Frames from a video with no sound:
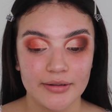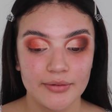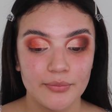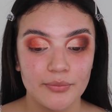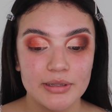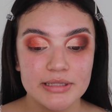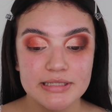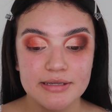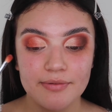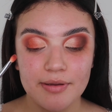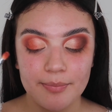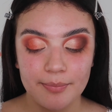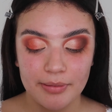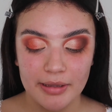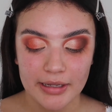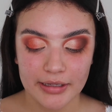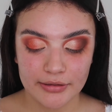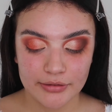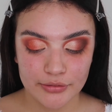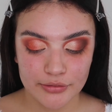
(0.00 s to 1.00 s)
Once I've
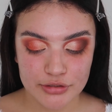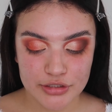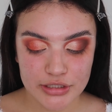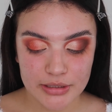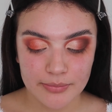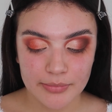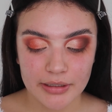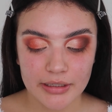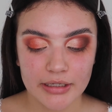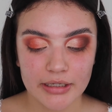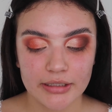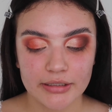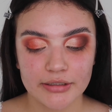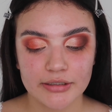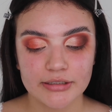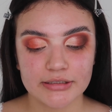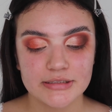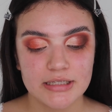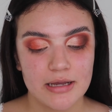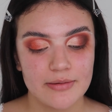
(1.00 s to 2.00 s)
applied those shimmery
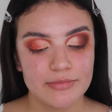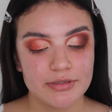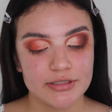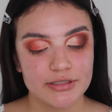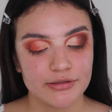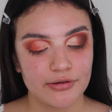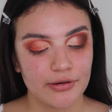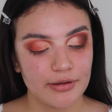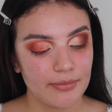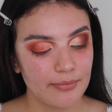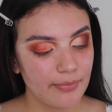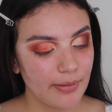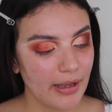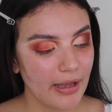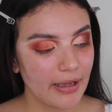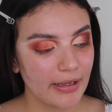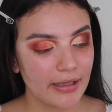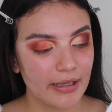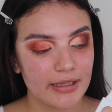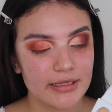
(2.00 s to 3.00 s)
colors, I'm just going
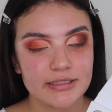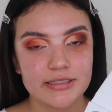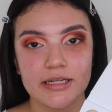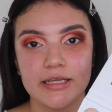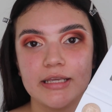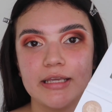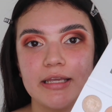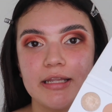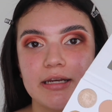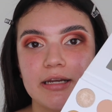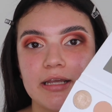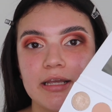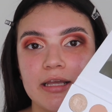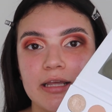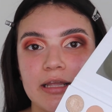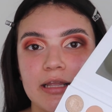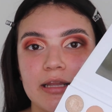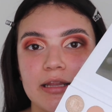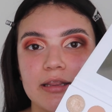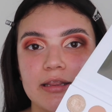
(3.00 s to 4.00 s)
back and taking
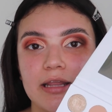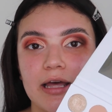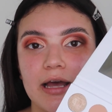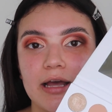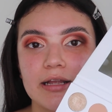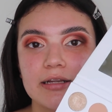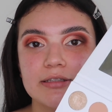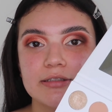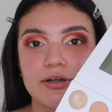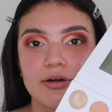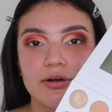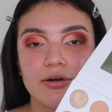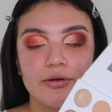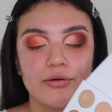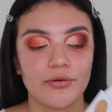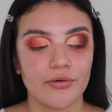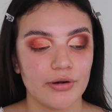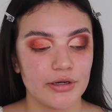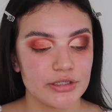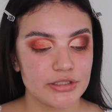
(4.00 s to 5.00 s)
that
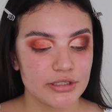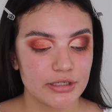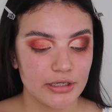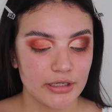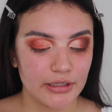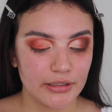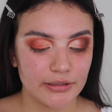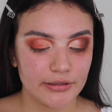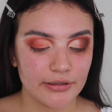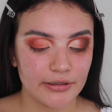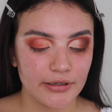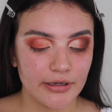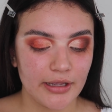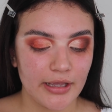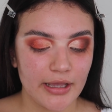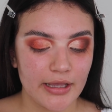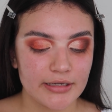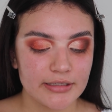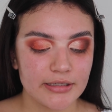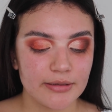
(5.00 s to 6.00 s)
dark orange color
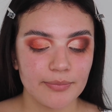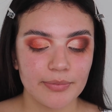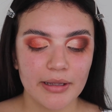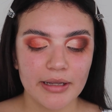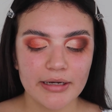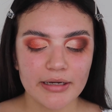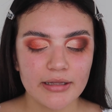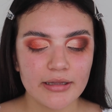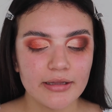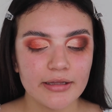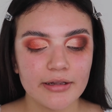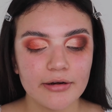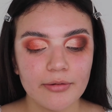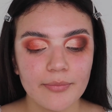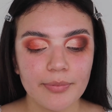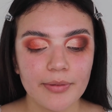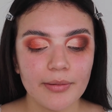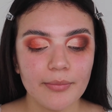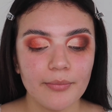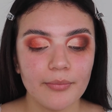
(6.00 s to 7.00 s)
and applying a
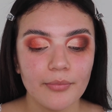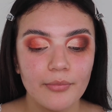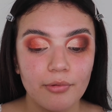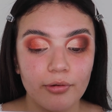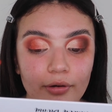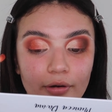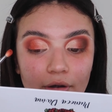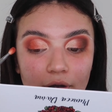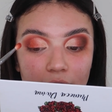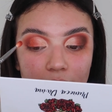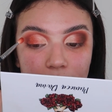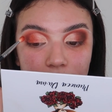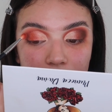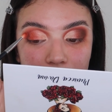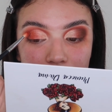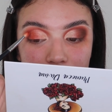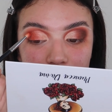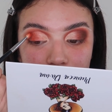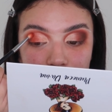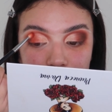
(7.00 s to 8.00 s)
little bit more on
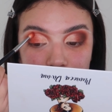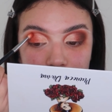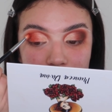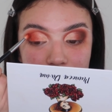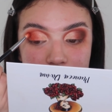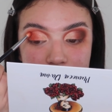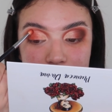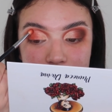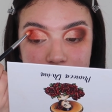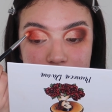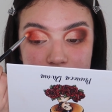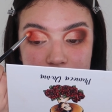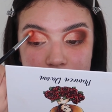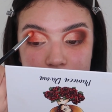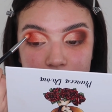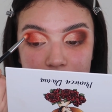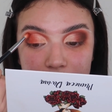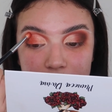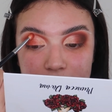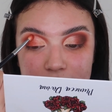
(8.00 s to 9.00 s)
my crease,
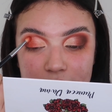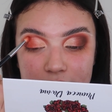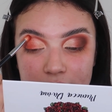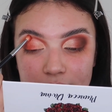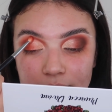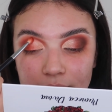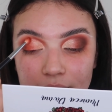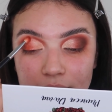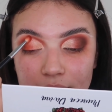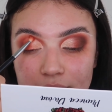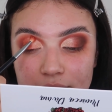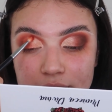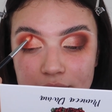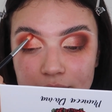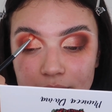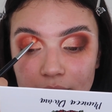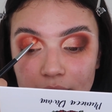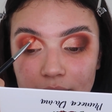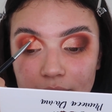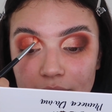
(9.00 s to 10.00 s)
just because when you
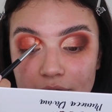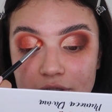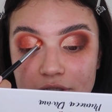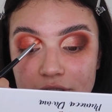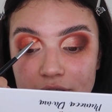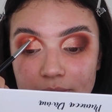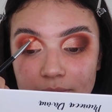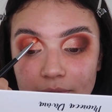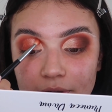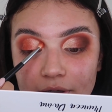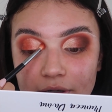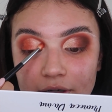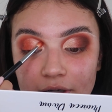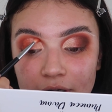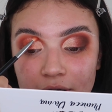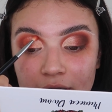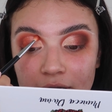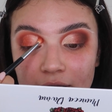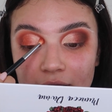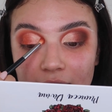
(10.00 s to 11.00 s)
do work with shimmer,
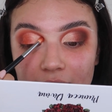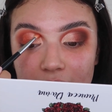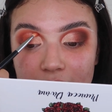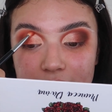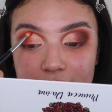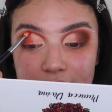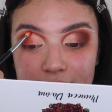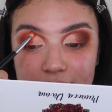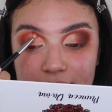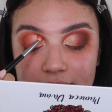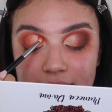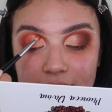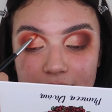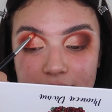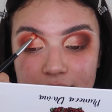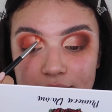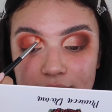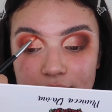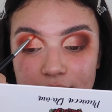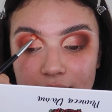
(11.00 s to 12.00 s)
it does
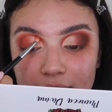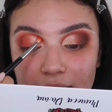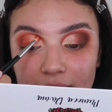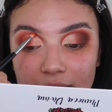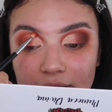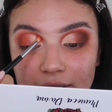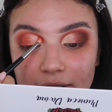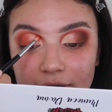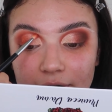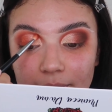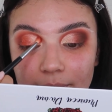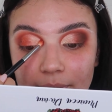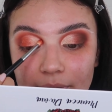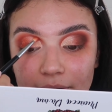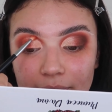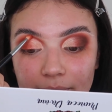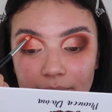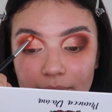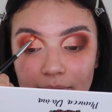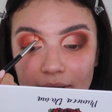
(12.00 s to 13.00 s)
tend to get a little
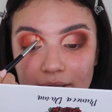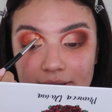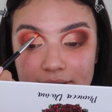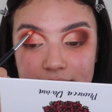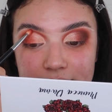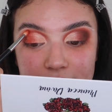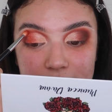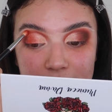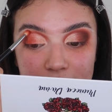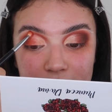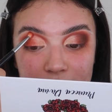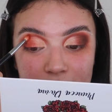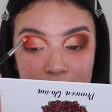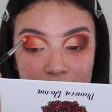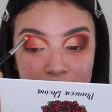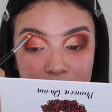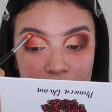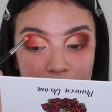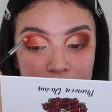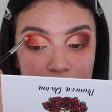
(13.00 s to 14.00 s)
bit messy.
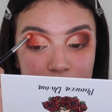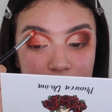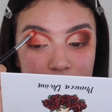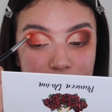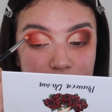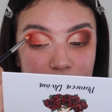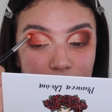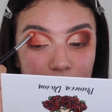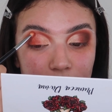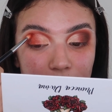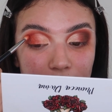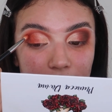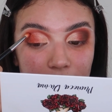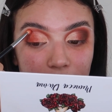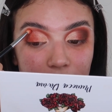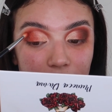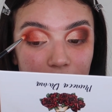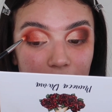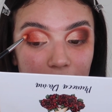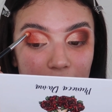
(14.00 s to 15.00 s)
So I'm gonna
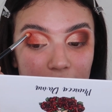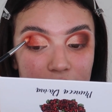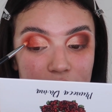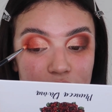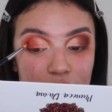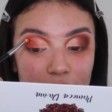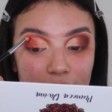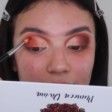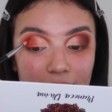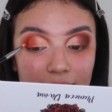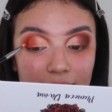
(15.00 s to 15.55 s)
go ahead and try to